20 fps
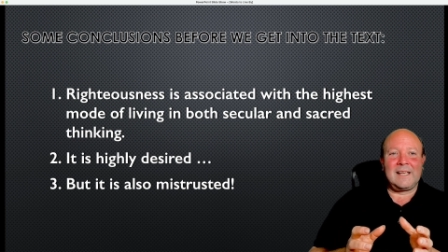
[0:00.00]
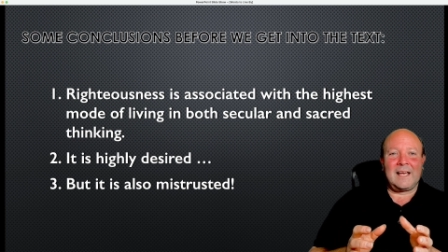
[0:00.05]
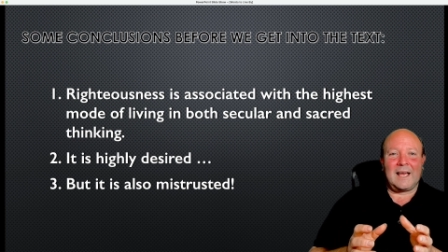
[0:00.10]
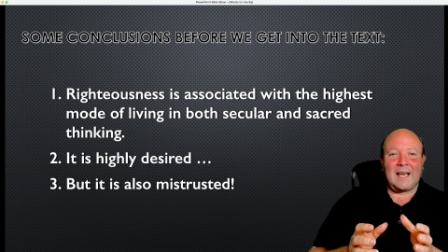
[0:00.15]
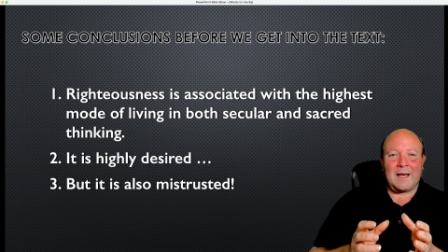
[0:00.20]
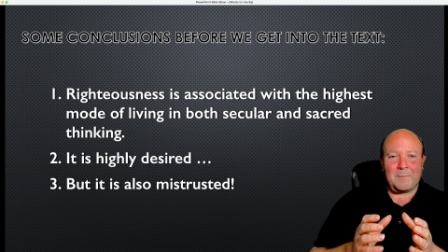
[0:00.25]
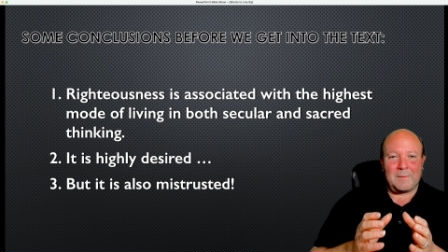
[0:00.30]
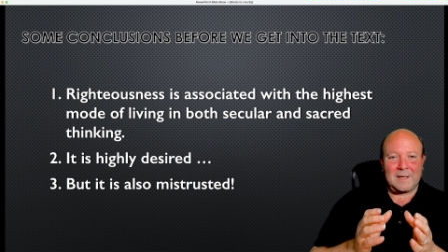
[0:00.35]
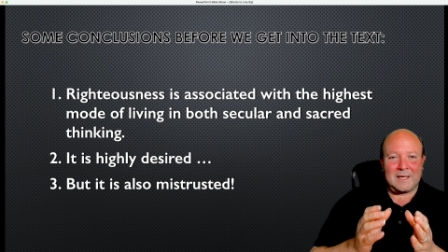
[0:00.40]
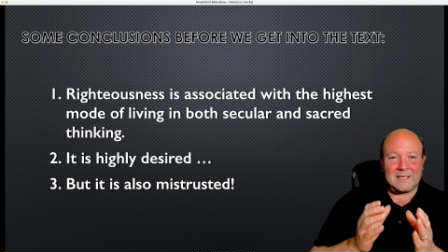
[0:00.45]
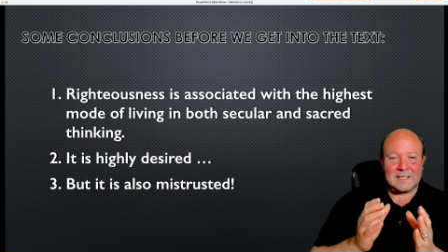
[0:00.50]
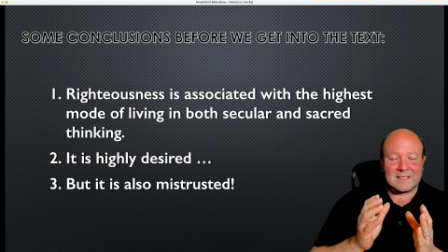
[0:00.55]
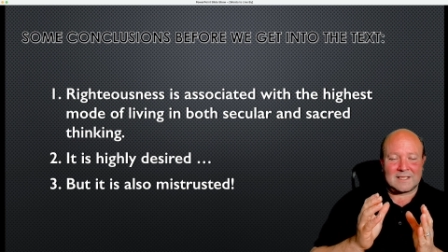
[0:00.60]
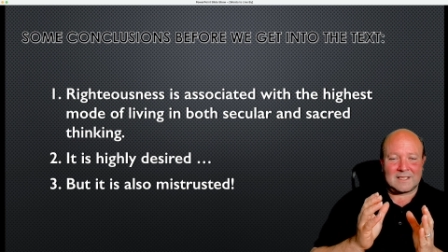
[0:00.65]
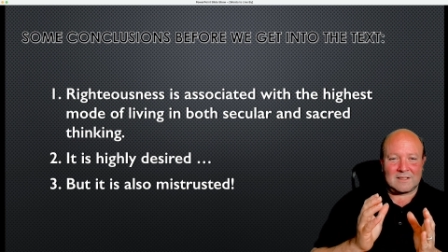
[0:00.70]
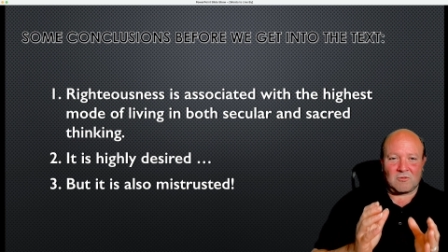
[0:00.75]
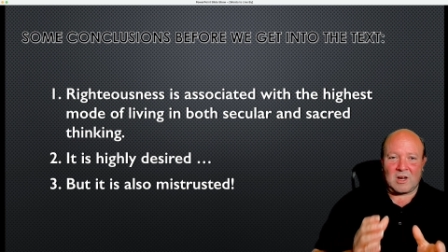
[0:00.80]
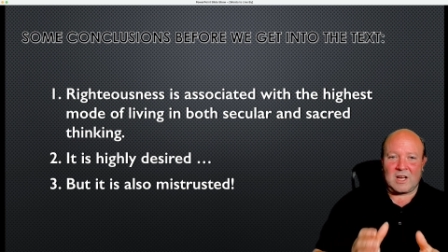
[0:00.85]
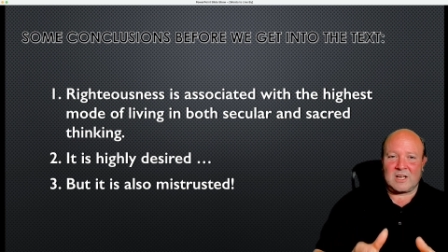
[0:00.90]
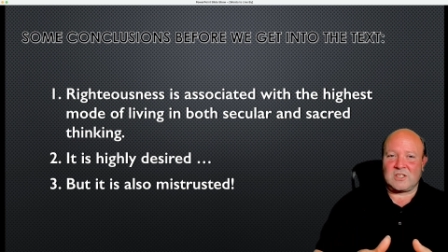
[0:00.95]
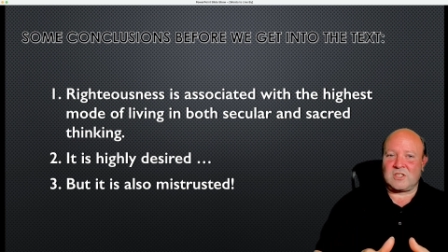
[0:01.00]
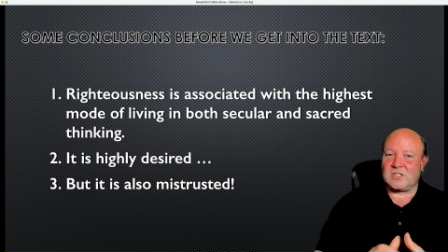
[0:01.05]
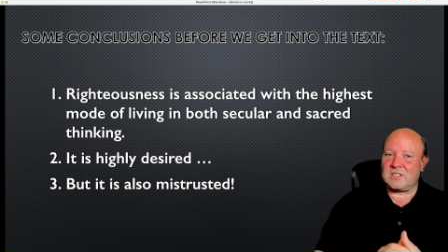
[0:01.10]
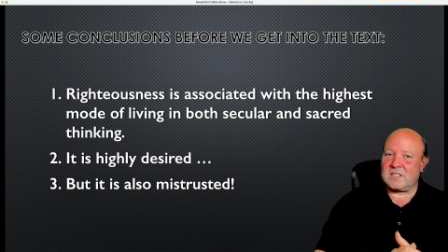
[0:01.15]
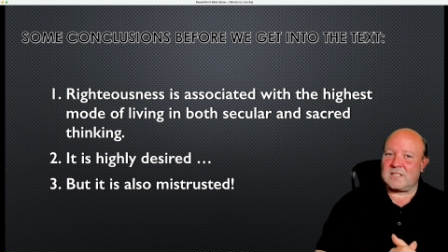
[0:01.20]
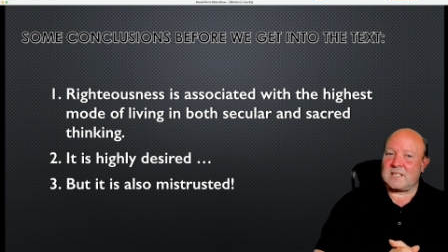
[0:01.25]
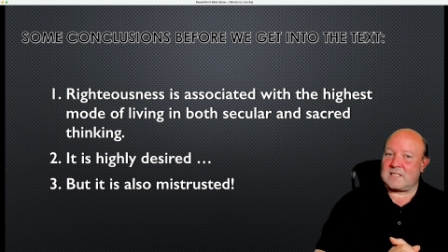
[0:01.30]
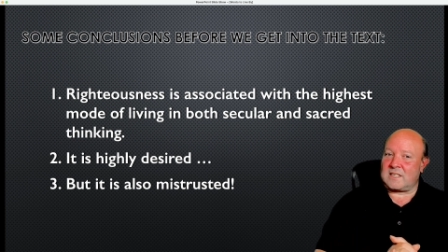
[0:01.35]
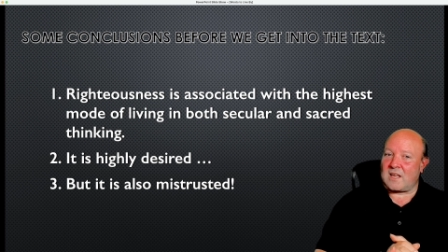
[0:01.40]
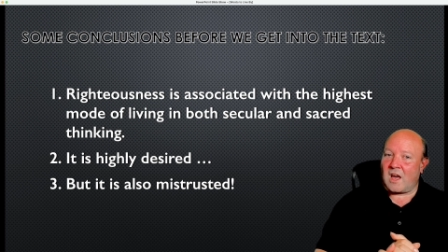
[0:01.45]

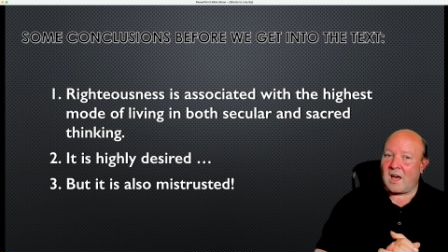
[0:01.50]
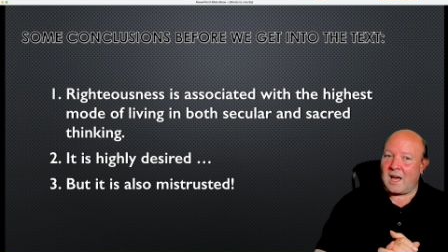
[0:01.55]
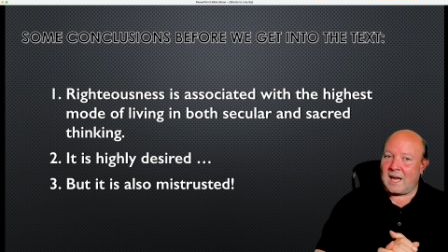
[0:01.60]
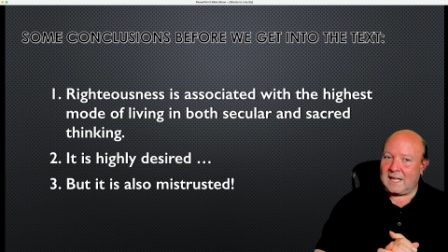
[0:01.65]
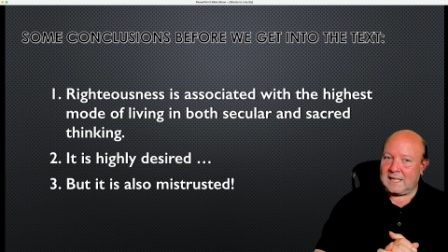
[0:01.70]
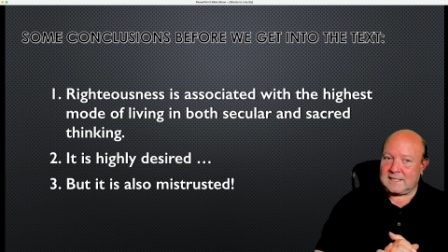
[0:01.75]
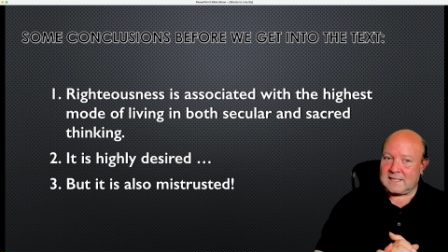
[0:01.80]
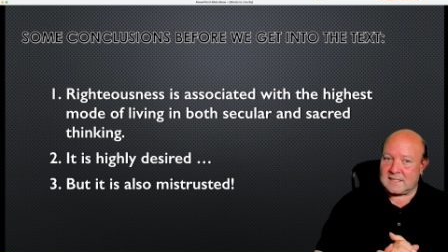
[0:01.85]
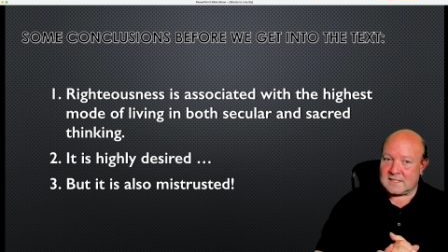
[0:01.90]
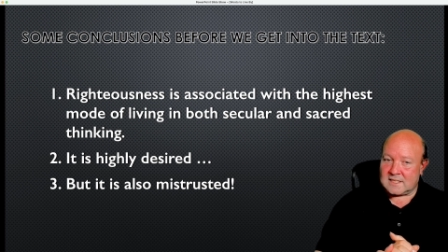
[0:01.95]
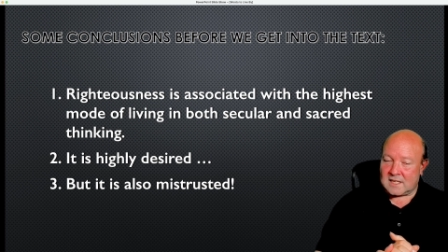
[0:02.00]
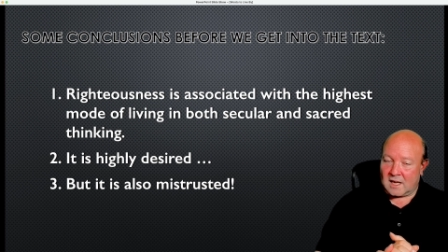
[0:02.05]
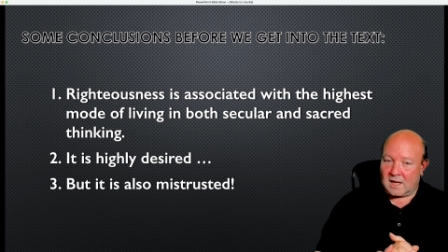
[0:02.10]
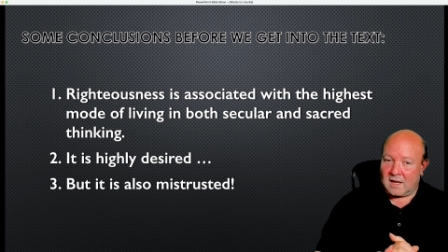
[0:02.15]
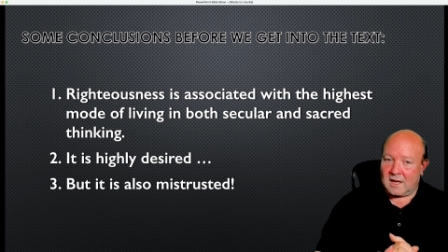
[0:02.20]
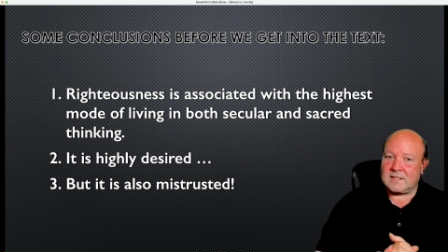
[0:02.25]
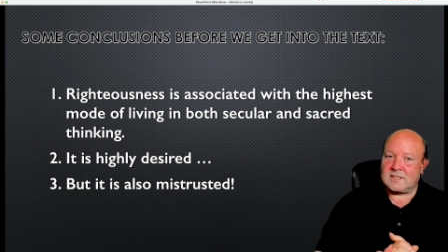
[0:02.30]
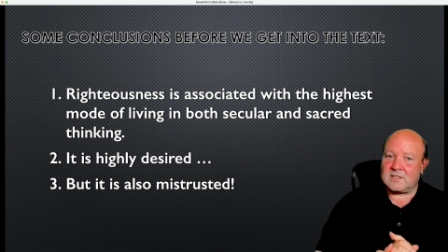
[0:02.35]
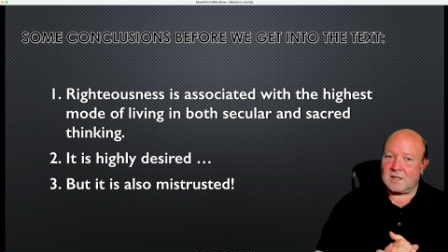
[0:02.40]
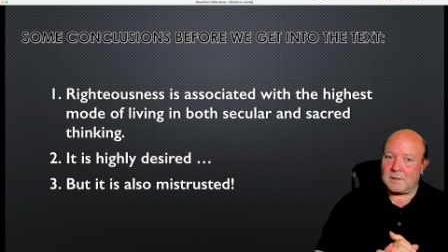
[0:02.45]
Righteousness is highly desired,